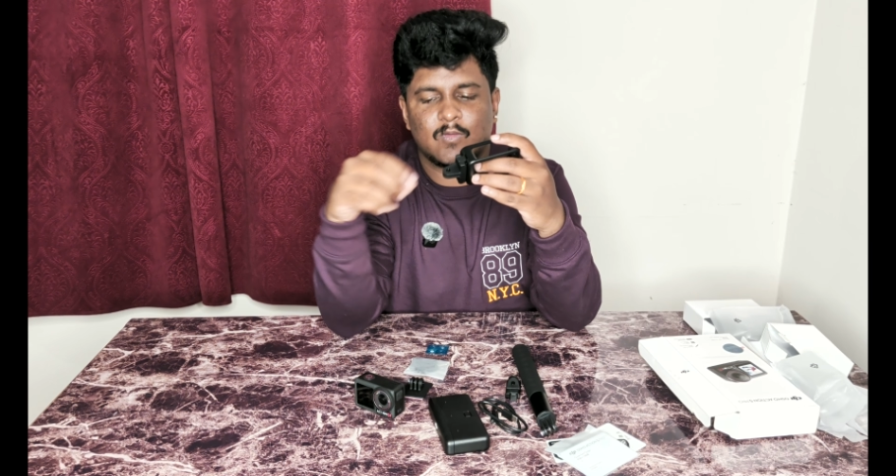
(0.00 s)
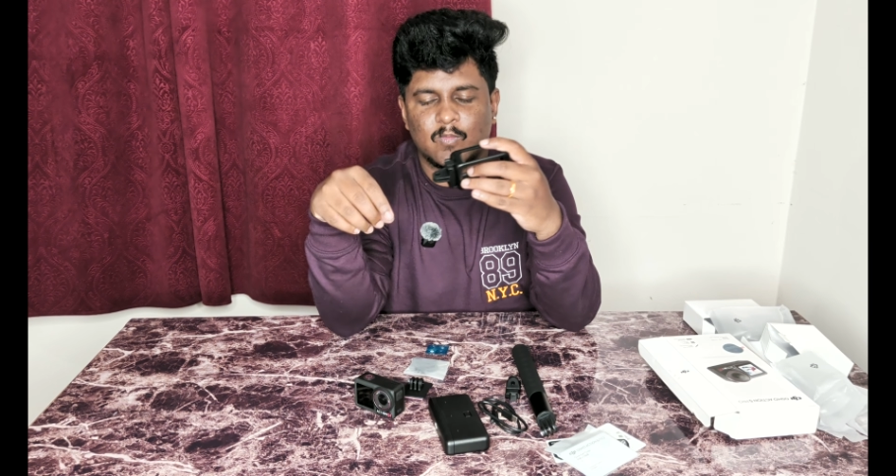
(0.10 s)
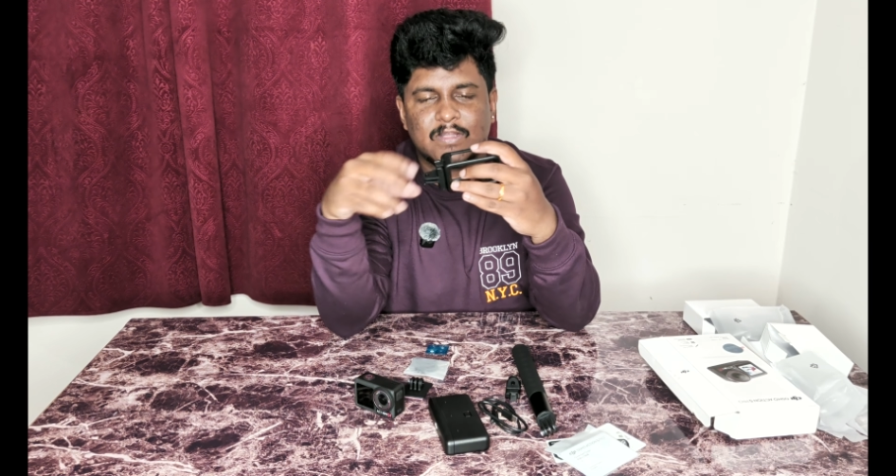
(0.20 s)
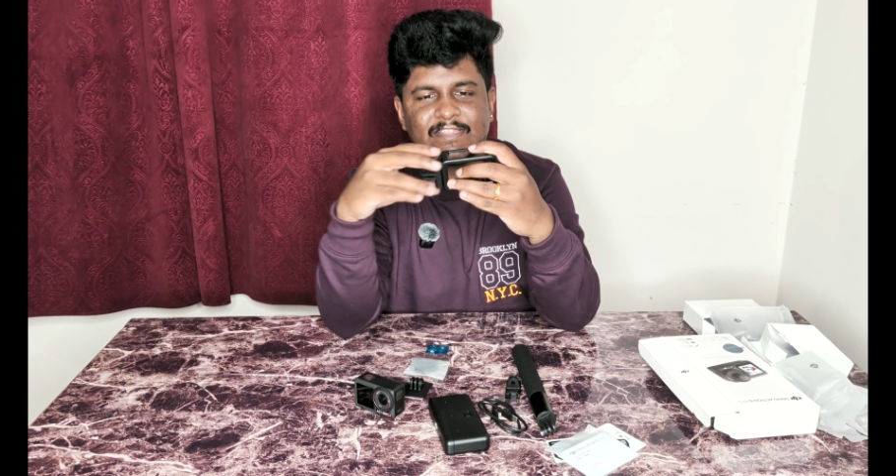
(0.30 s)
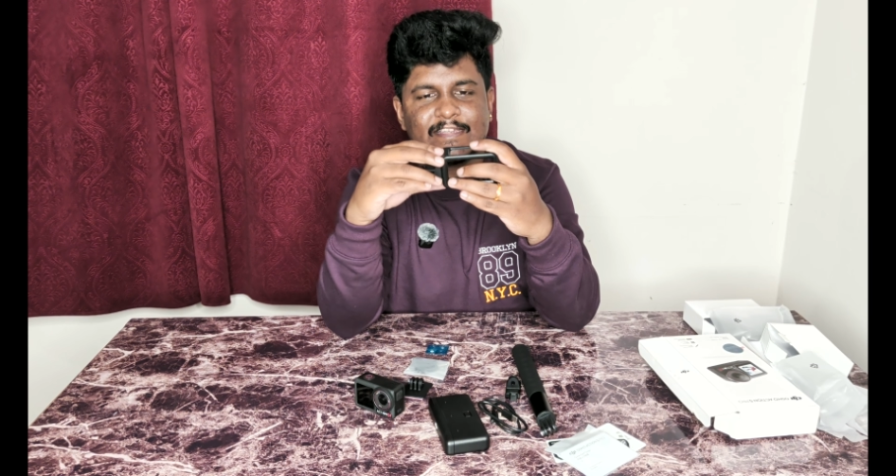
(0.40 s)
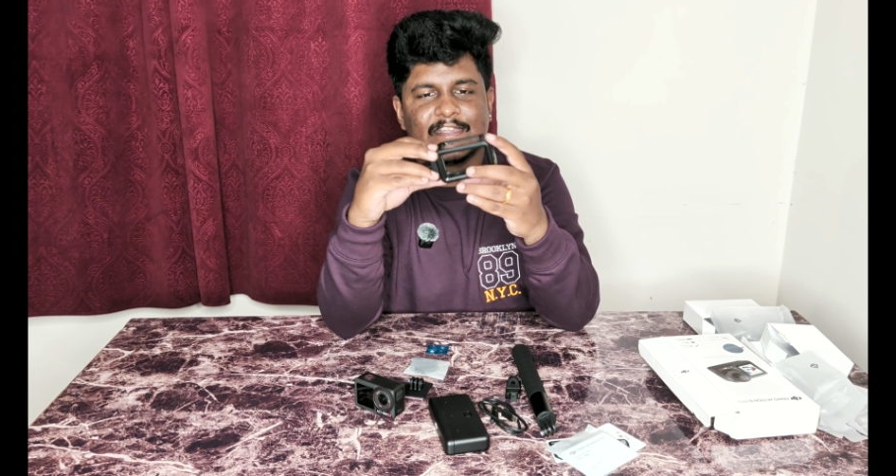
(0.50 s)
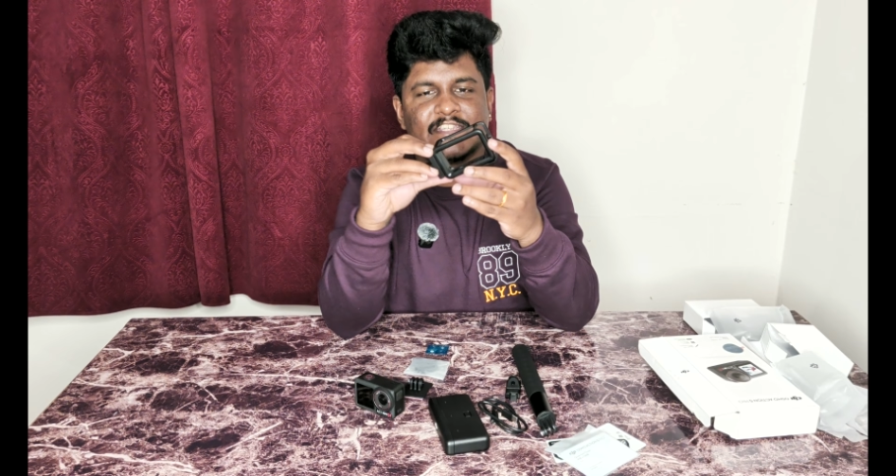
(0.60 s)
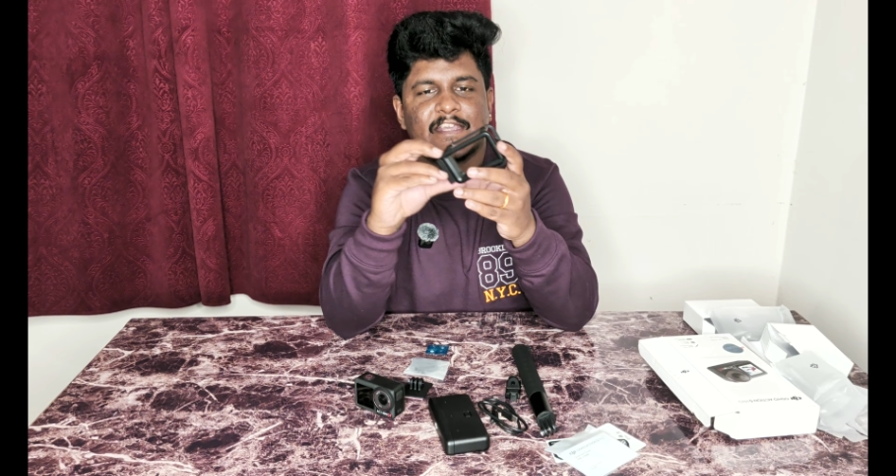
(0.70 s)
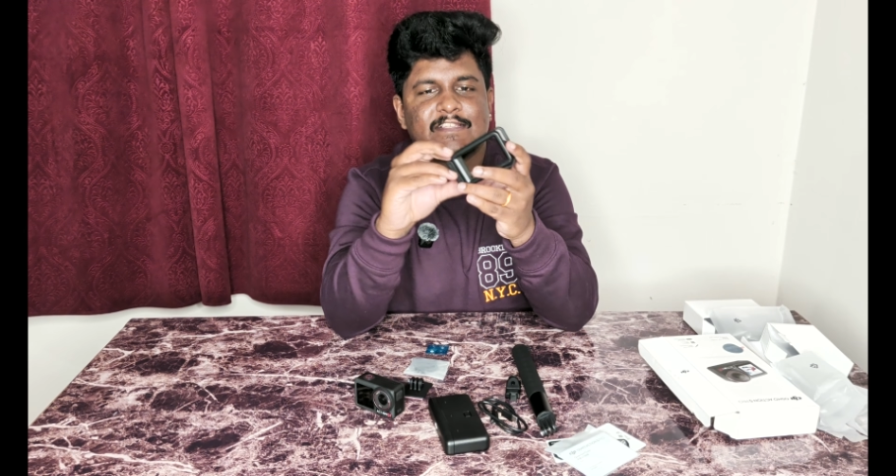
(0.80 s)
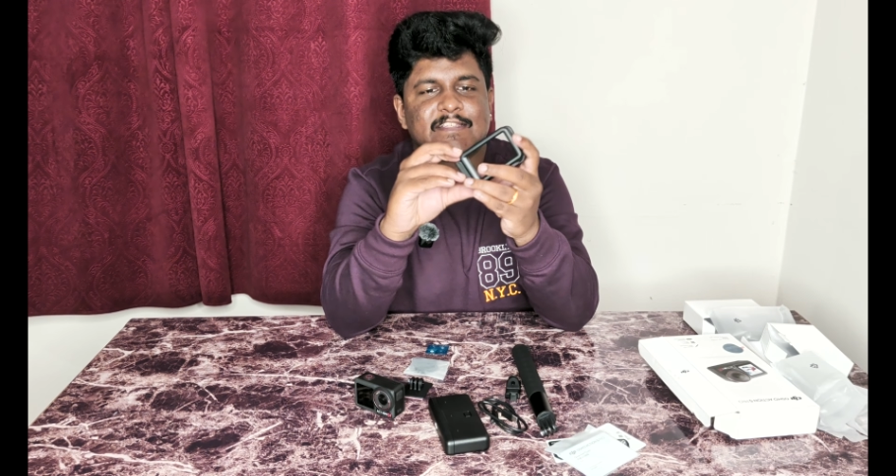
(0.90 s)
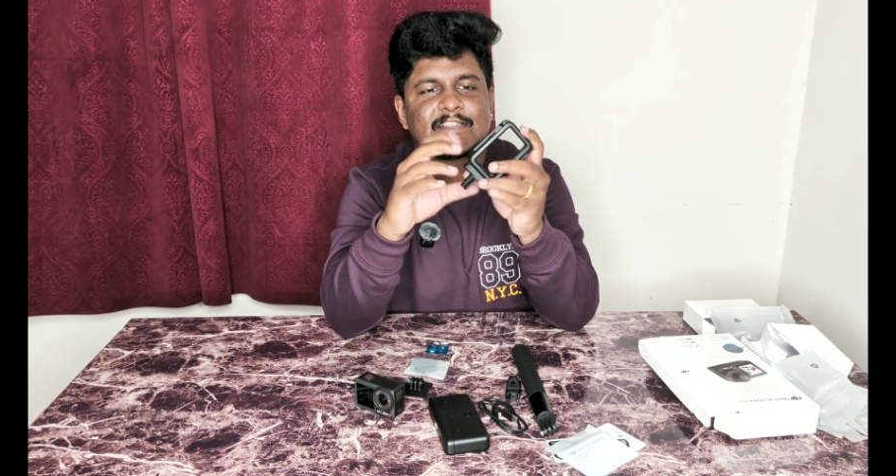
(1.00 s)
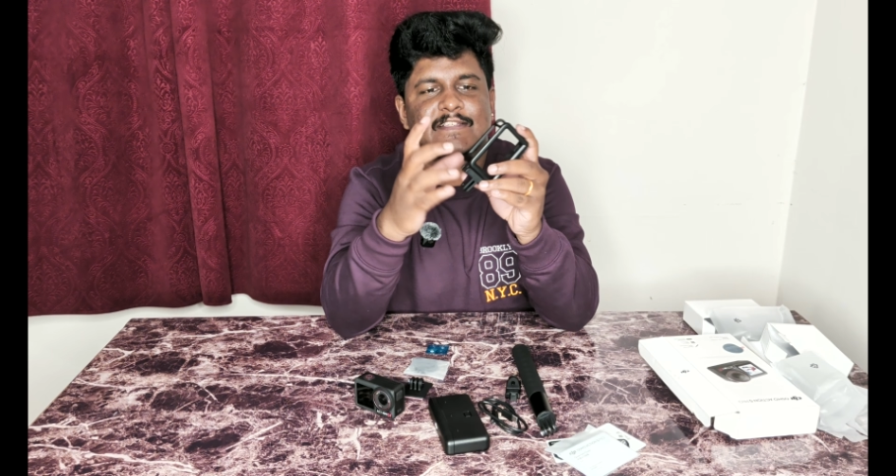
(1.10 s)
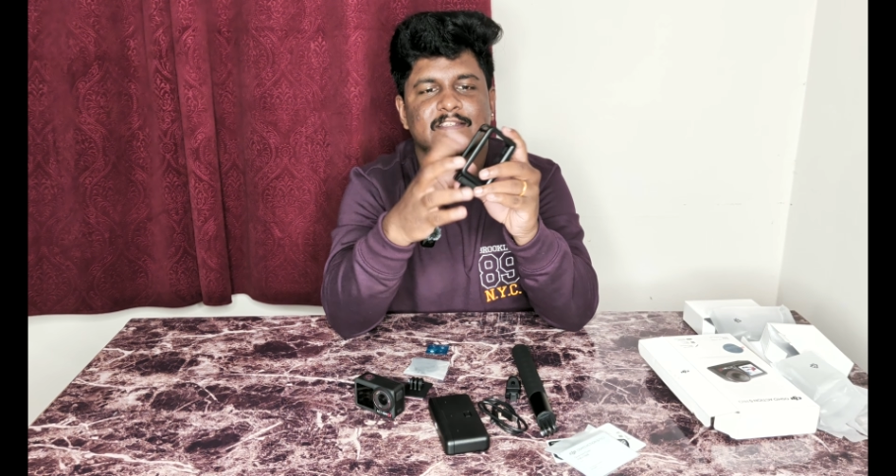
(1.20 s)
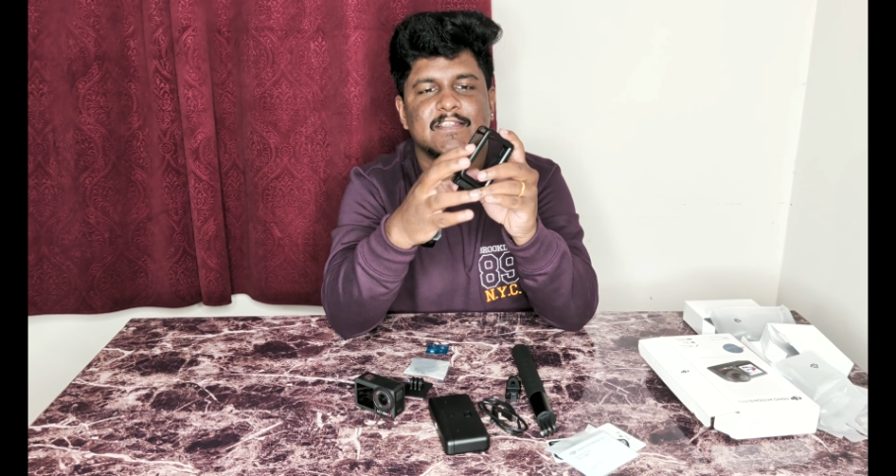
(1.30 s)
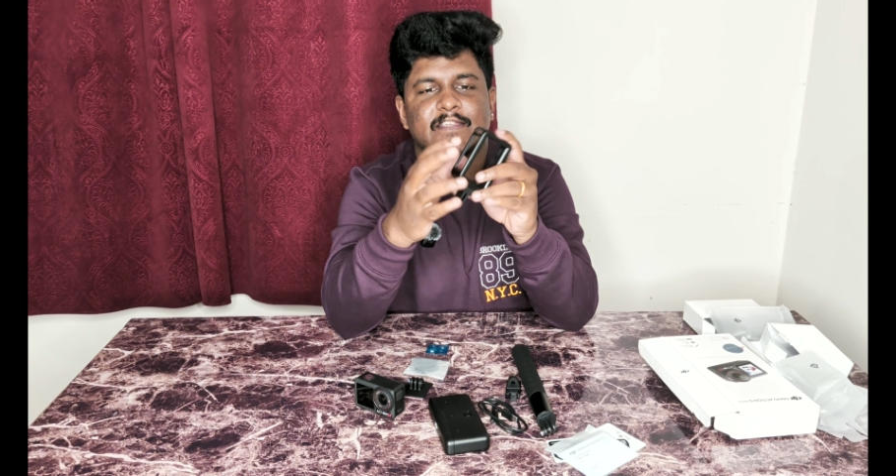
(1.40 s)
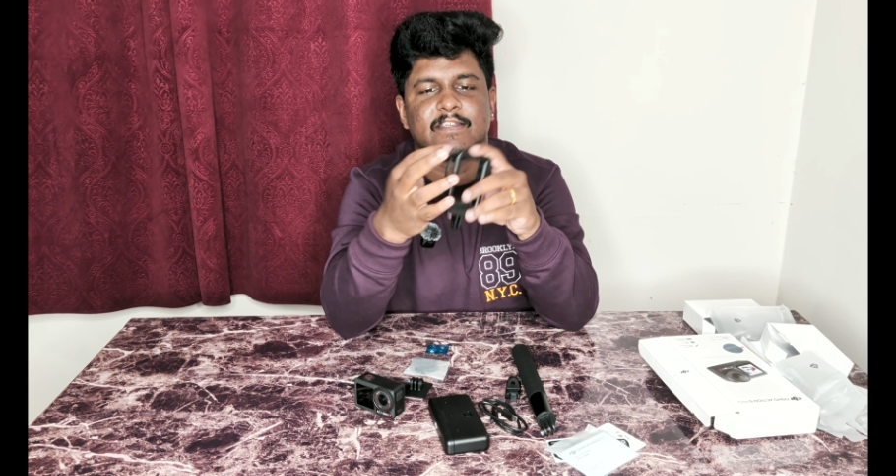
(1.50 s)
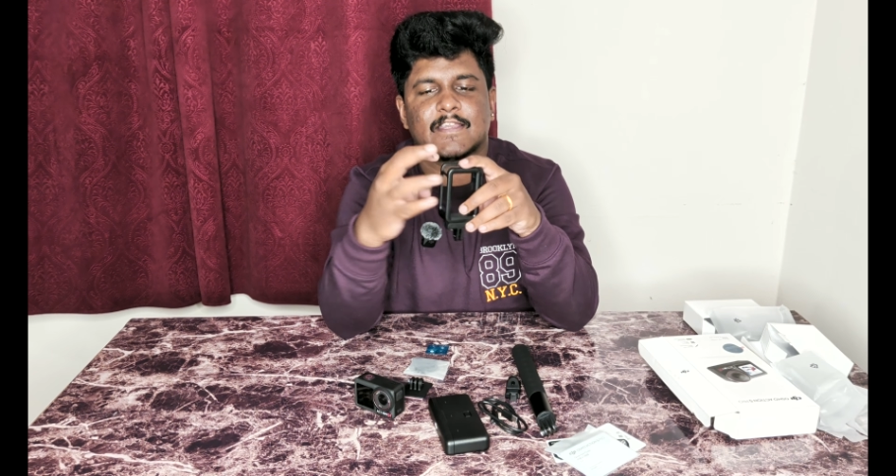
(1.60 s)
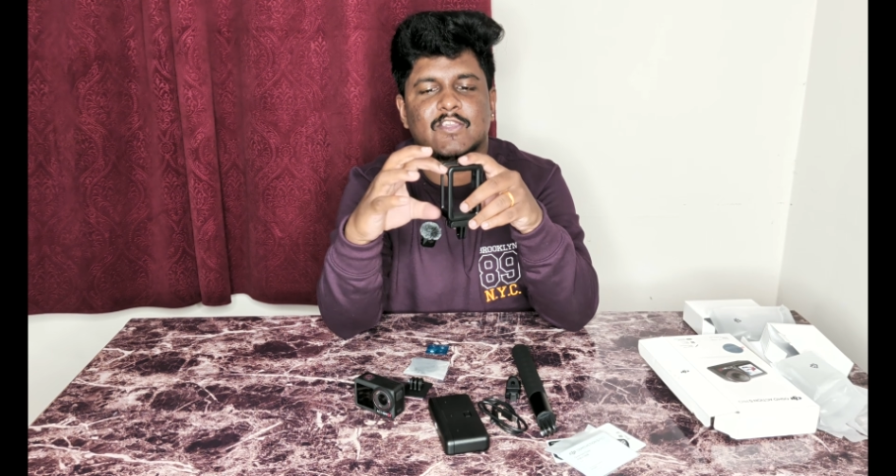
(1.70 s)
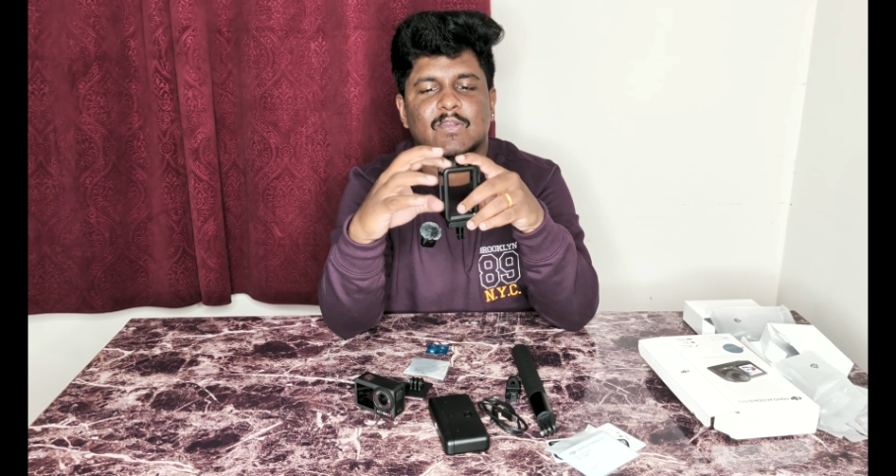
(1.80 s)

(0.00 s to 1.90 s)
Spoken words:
once the DJI is inserted here, right,